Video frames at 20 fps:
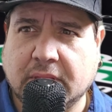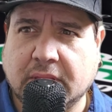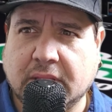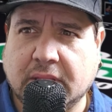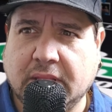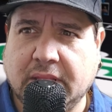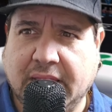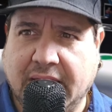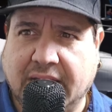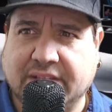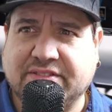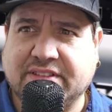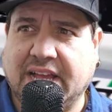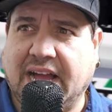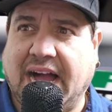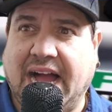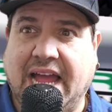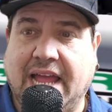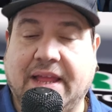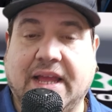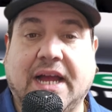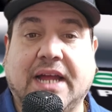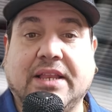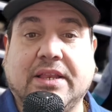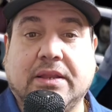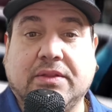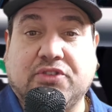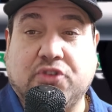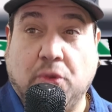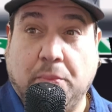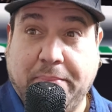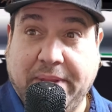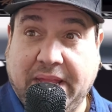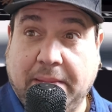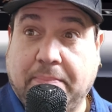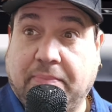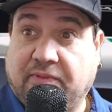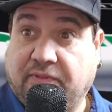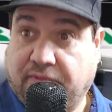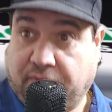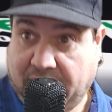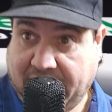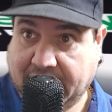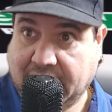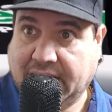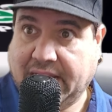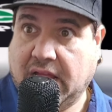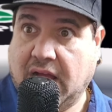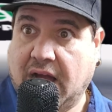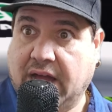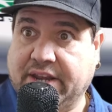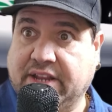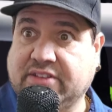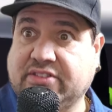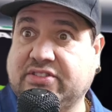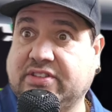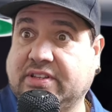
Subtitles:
Yes, to be frankly honest,